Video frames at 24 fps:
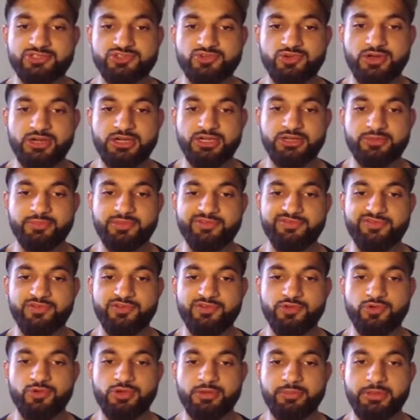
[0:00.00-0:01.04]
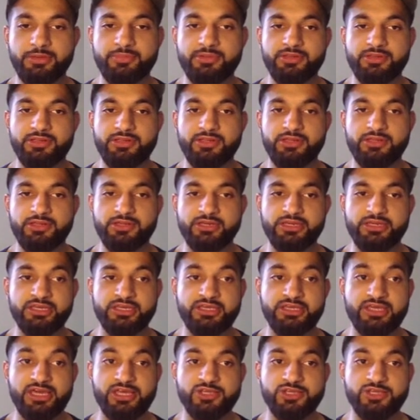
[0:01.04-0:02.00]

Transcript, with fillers: So I'm going to be following people that engage with